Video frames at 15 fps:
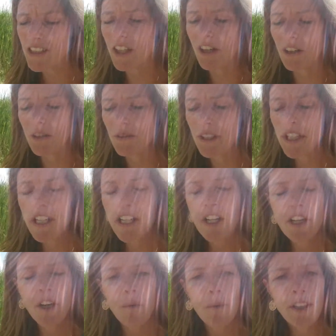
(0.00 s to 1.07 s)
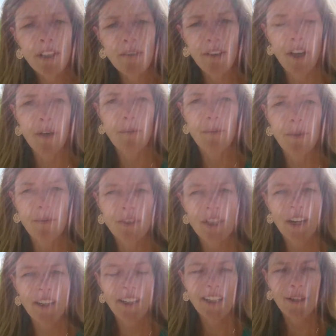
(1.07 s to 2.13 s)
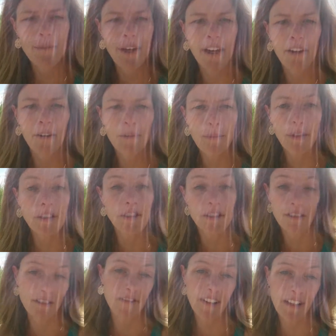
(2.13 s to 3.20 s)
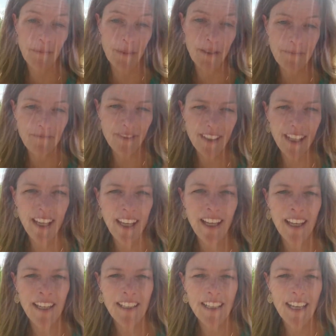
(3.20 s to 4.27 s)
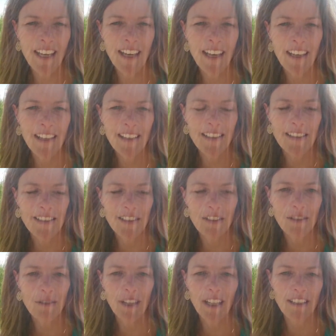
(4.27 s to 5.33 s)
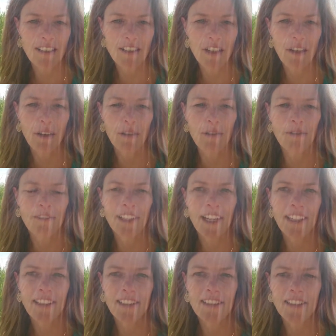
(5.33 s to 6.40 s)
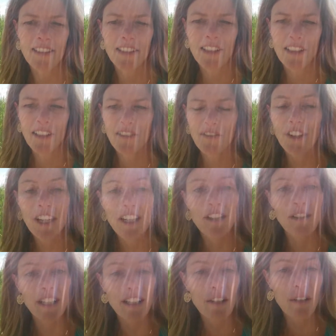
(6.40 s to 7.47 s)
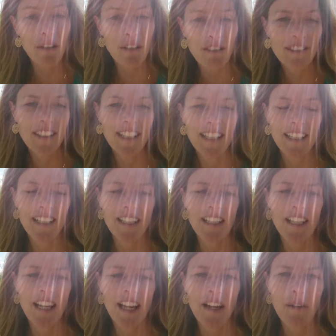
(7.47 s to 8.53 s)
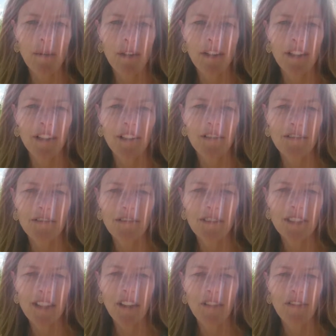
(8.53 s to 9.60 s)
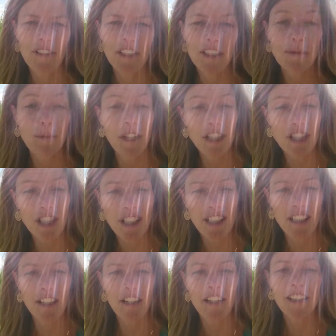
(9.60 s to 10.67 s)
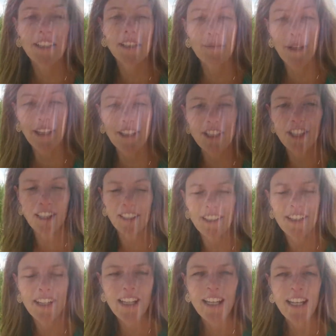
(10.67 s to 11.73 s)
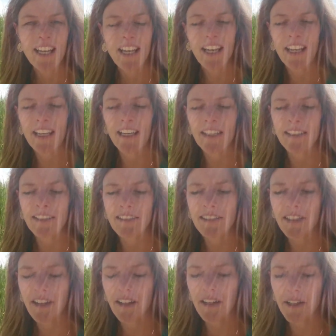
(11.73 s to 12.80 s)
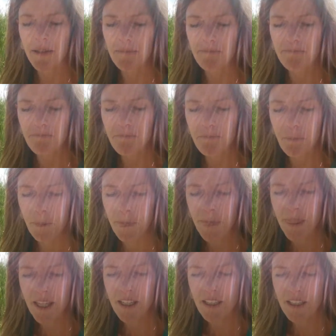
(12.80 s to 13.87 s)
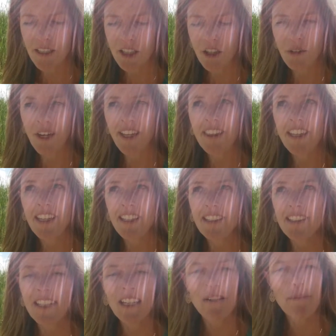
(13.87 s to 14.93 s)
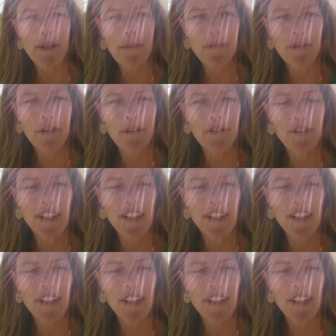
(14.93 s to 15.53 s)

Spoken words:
So one of them, we were talking about personal development. And as you guys know, that is very critical in our self-expression and our expansion. And, you know, I think instead of people